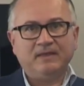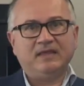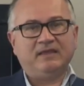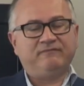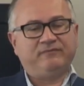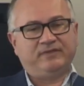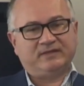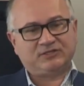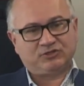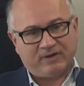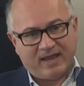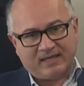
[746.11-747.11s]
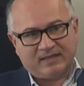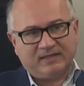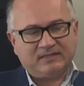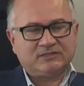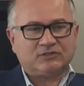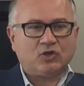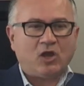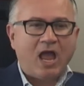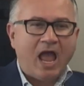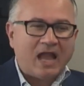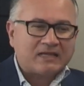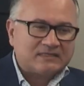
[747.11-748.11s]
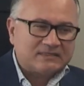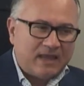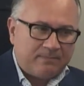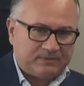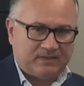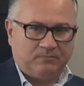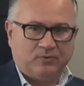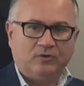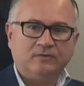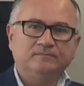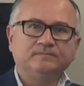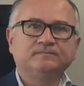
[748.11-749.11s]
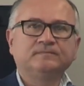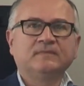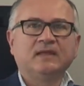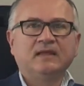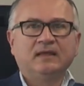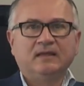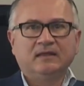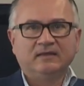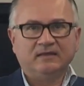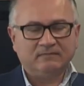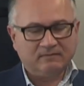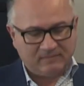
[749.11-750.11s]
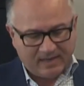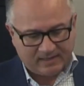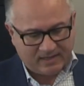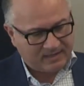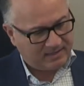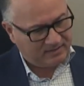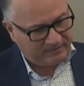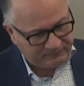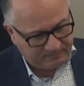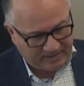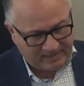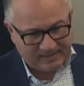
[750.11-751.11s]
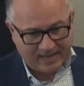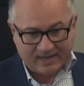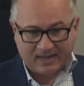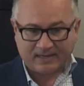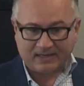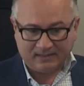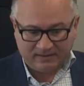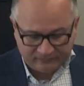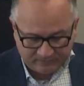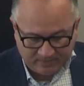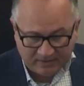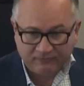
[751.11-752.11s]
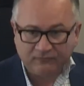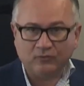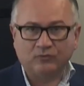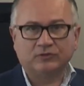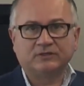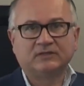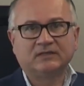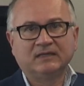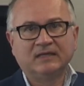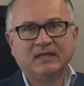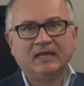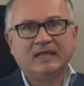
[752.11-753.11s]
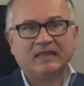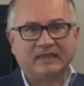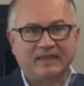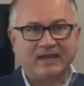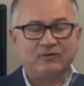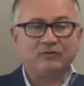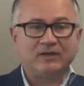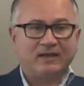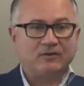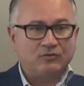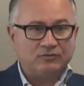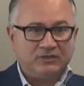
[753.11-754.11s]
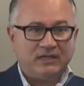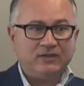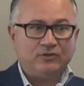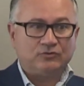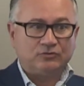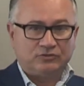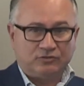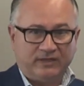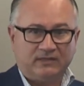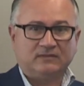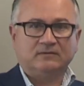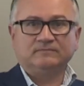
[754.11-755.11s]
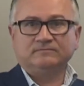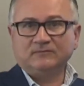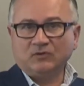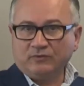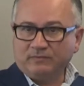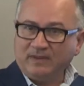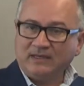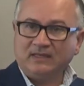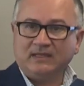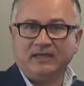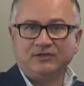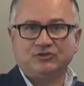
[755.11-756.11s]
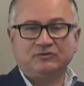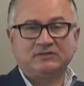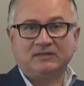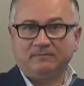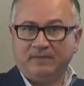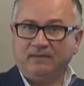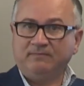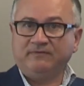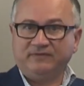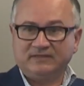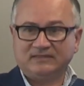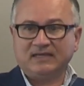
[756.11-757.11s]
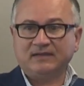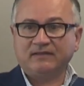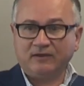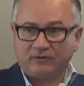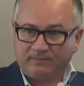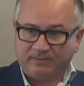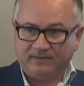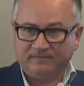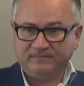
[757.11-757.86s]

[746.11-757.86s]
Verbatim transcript: If the strength is acceptable, like I can lift my leg, I can lift my foot, then we can continue to treat with medications and maybe physical therapy.